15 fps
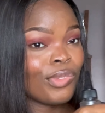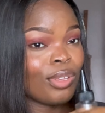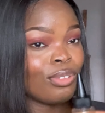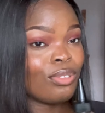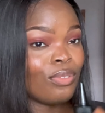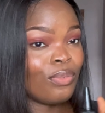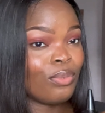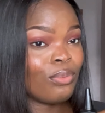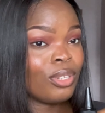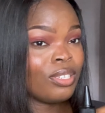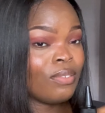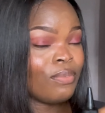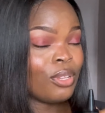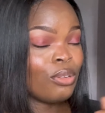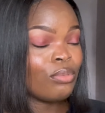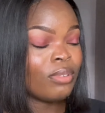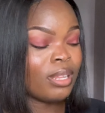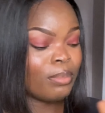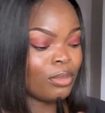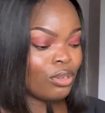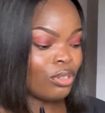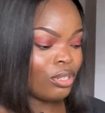So if you want a video, let
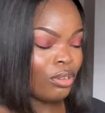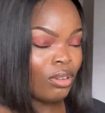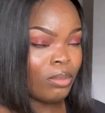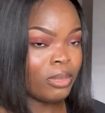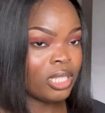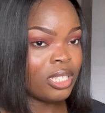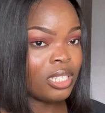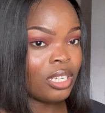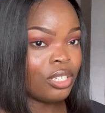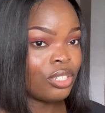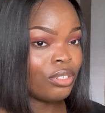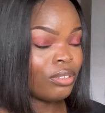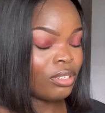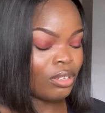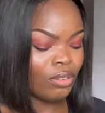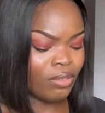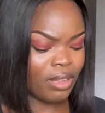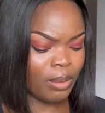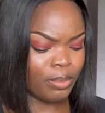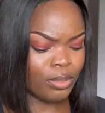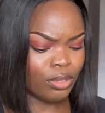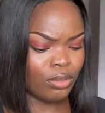me know in the comment section. I'm
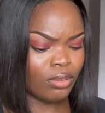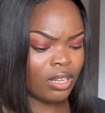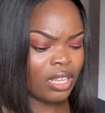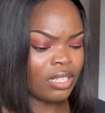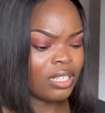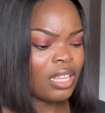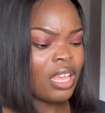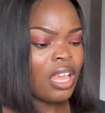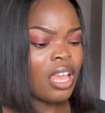happy to do that.